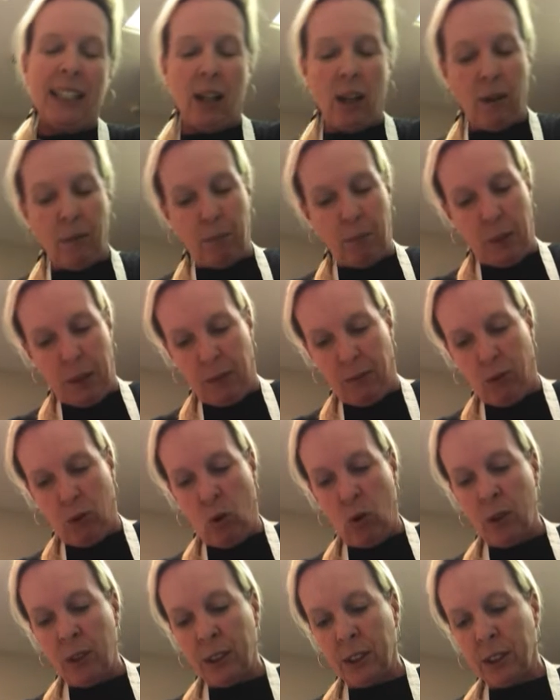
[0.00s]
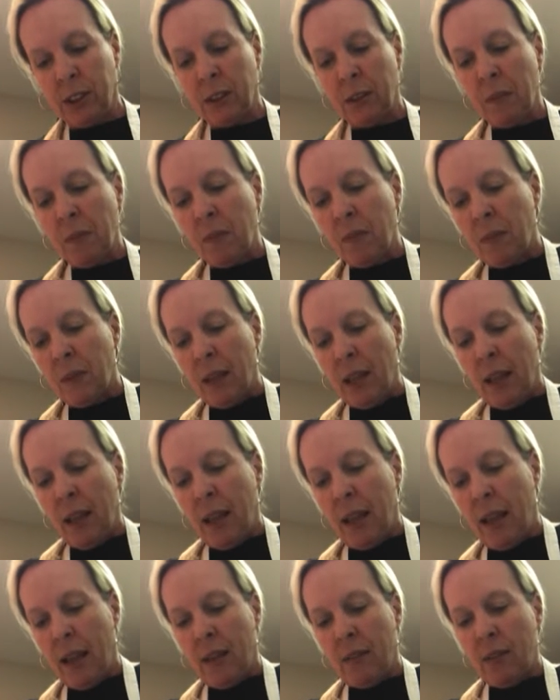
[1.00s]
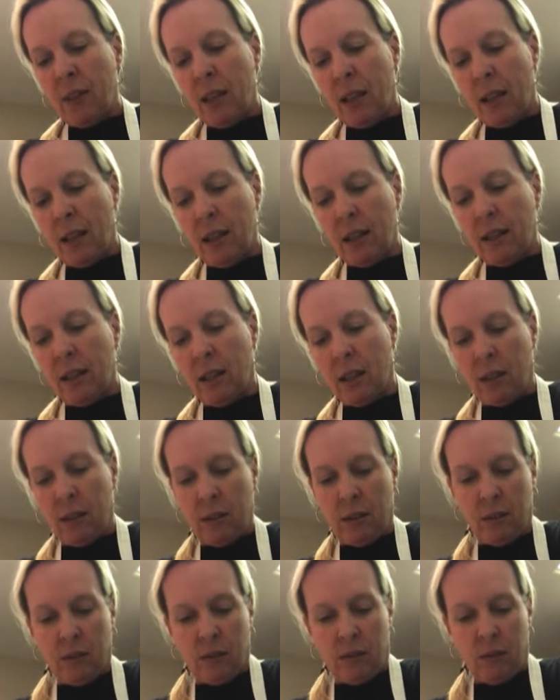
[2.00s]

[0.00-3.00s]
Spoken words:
but of course. And then